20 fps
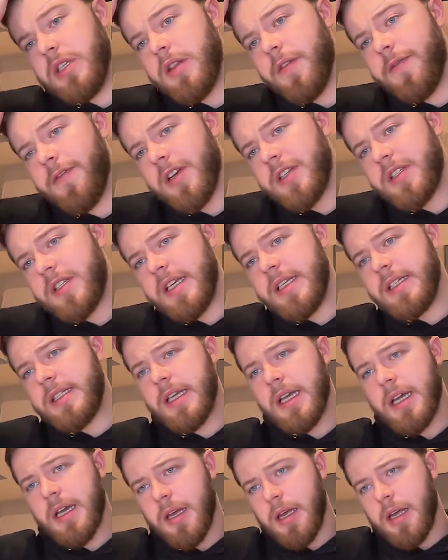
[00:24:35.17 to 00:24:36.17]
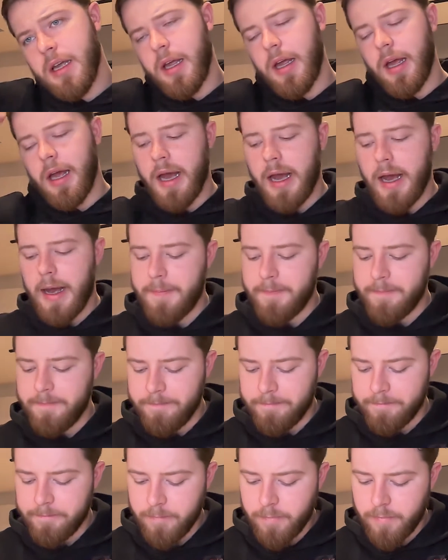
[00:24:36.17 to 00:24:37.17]
The first is
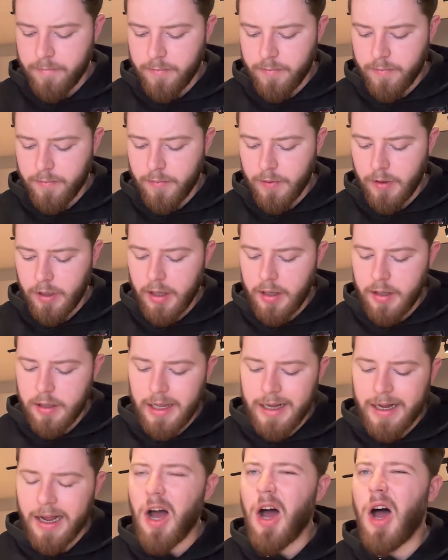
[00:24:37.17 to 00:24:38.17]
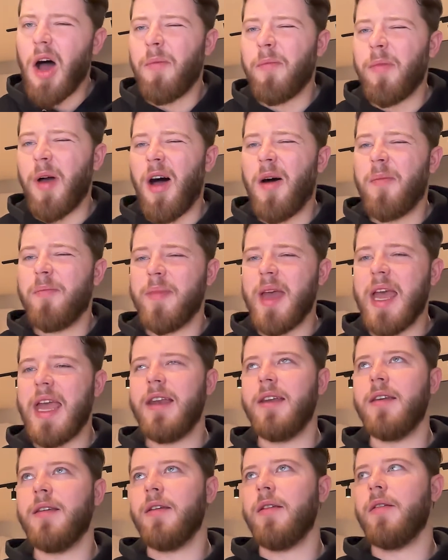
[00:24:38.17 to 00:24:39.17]
like our
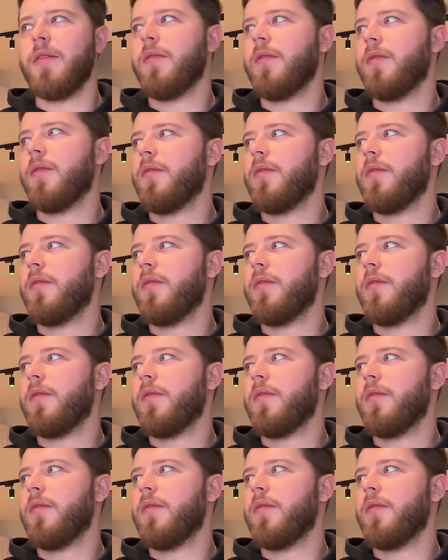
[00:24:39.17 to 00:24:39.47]
main.